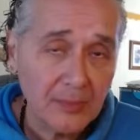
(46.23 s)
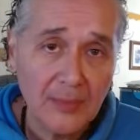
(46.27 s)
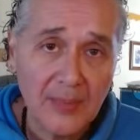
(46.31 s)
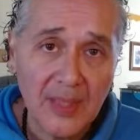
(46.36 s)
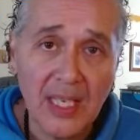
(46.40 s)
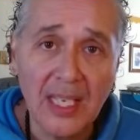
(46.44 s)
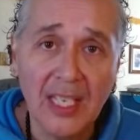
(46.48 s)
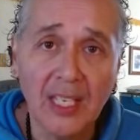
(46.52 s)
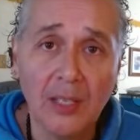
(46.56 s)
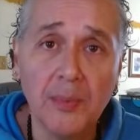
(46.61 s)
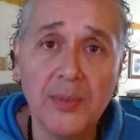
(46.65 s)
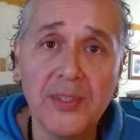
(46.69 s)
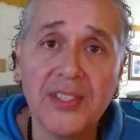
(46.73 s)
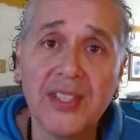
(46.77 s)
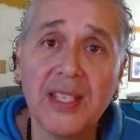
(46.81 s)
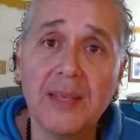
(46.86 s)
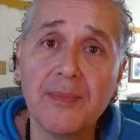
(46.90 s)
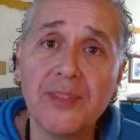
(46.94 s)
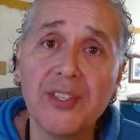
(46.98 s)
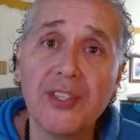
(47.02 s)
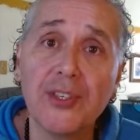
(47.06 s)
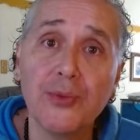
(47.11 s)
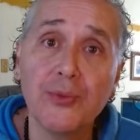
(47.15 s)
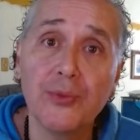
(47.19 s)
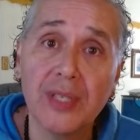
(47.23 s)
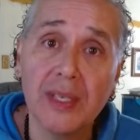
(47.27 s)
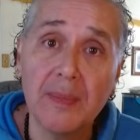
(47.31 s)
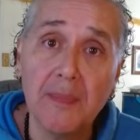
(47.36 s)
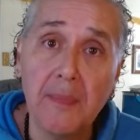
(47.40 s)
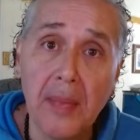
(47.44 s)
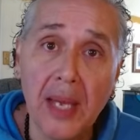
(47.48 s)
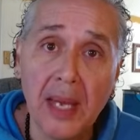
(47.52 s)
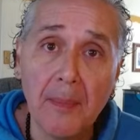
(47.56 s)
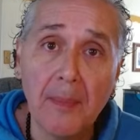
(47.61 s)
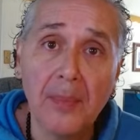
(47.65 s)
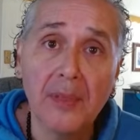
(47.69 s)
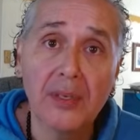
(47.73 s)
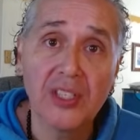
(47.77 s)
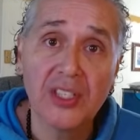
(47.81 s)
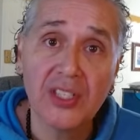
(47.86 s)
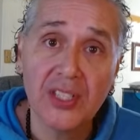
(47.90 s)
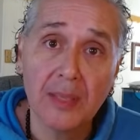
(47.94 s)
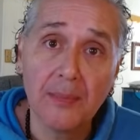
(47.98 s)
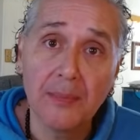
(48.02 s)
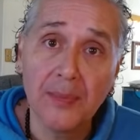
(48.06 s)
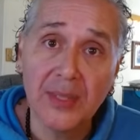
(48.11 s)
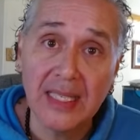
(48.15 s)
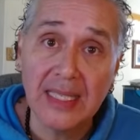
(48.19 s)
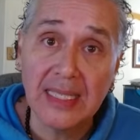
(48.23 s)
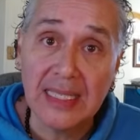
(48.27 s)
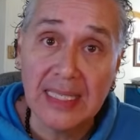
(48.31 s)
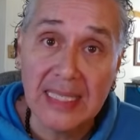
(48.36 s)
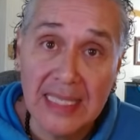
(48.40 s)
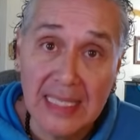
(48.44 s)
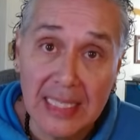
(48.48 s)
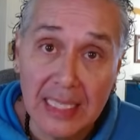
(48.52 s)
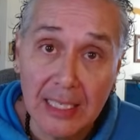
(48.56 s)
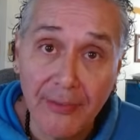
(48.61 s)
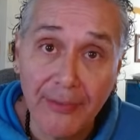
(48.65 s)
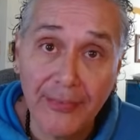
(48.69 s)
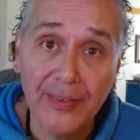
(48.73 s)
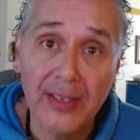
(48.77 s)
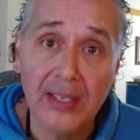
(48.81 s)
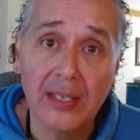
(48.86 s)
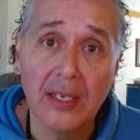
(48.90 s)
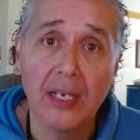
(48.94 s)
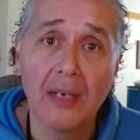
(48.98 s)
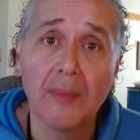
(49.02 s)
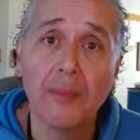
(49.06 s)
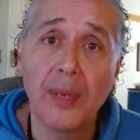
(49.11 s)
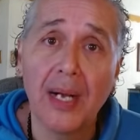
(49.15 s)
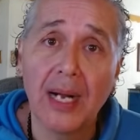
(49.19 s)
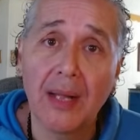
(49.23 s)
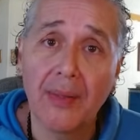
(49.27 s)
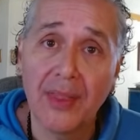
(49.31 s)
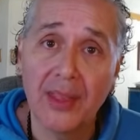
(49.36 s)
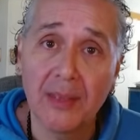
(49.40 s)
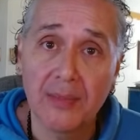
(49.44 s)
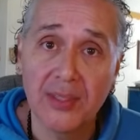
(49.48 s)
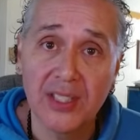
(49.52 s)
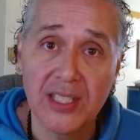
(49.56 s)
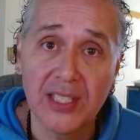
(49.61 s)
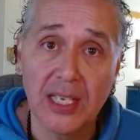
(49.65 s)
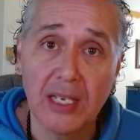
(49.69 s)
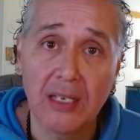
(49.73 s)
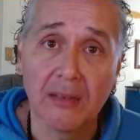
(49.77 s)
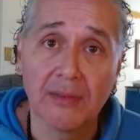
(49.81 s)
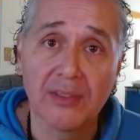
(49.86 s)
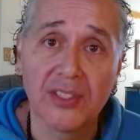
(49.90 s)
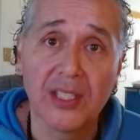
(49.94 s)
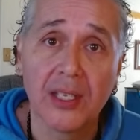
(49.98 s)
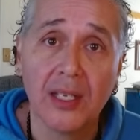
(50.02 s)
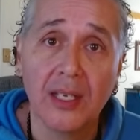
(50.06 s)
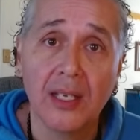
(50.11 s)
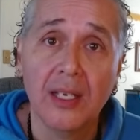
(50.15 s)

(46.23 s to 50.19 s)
helps them to remember something different about themselves,